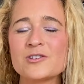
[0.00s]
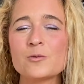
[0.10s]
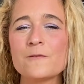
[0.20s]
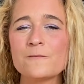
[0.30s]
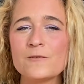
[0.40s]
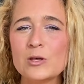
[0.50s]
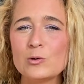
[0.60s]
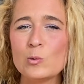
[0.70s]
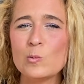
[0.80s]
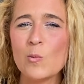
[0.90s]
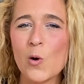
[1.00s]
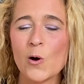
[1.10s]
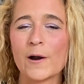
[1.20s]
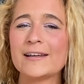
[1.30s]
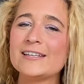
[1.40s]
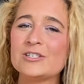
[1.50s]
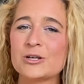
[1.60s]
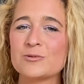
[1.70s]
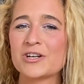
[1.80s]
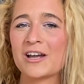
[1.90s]
to a few more
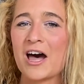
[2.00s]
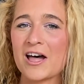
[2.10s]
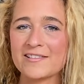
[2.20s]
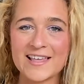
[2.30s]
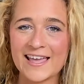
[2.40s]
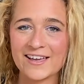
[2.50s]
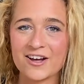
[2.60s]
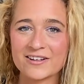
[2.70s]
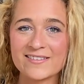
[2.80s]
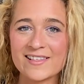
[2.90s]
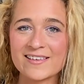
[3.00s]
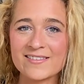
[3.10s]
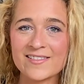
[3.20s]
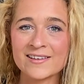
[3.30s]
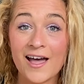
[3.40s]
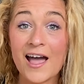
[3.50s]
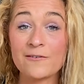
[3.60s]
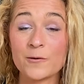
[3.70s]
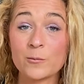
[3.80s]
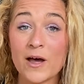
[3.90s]
Egyptian gods and goddesses.
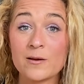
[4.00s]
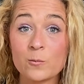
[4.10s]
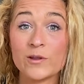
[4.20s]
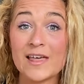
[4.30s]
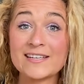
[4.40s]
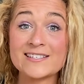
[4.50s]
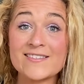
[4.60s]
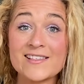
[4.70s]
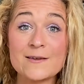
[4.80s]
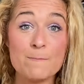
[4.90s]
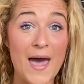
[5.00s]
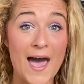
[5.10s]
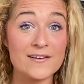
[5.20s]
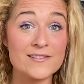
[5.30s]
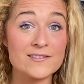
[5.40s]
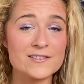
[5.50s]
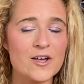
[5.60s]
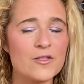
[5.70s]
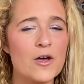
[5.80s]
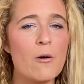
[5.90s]
I, for one, would like to see Bast,
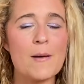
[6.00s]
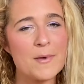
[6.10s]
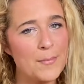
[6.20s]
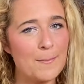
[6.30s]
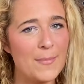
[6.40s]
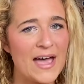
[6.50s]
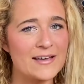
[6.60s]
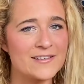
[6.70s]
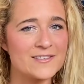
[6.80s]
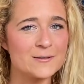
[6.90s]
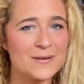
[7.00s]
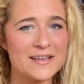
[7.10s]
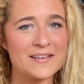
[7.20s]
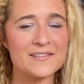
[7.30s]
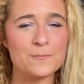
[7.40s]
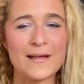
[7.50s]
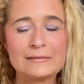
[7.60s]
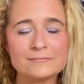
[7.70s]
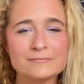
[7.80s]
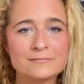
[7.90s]
although I'm a bit biased because,
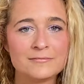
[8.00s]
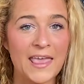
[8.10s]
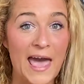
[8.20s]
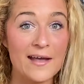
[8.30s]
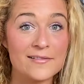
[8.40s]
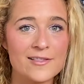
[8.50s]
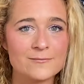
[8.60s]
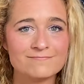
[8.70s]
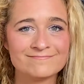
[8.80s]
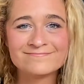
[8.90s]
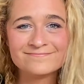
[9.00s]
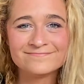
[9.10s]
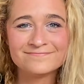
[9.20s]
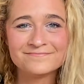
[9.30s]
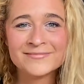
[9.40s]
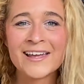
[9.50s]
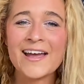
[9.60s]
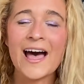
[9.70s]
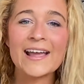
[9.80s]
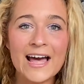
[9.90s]
well, cats.
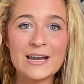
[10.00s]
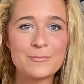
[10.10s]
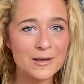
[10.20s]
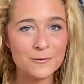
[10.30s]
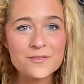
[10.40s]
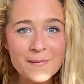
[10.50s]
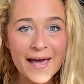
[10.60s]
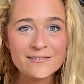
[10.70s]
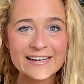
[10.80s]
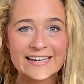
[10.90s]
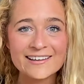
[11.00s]
I gotta be with Maui.